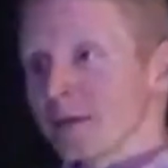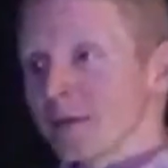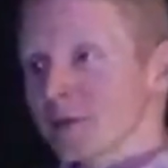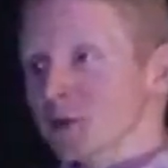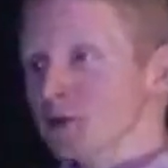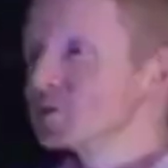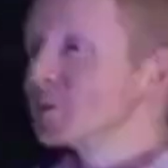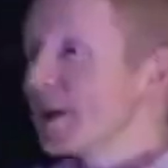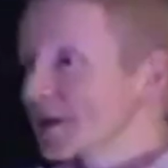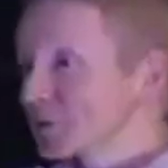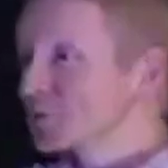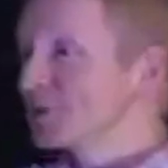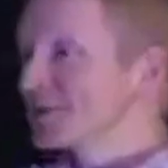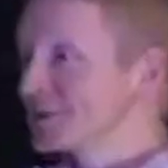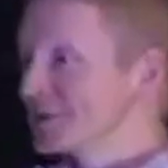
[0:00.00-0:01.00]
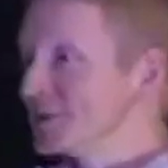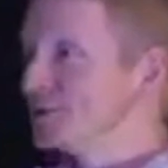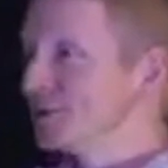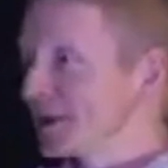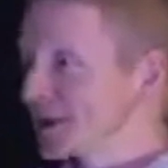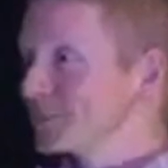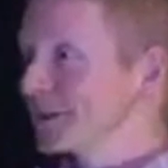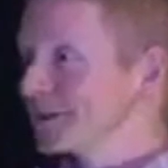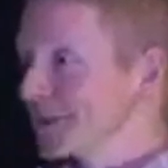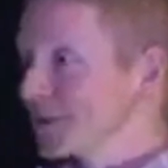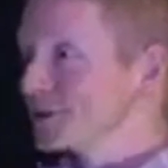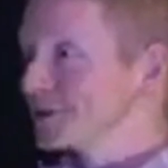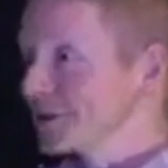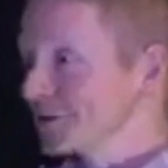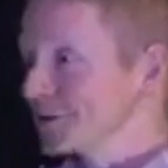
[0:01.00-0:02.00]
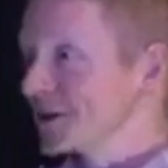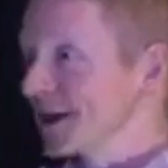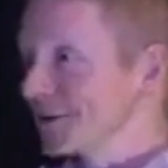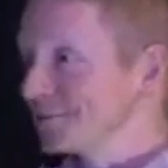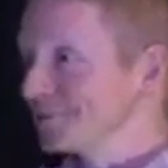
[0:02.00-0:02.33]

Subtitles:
your spouse will exceed your expectations every time.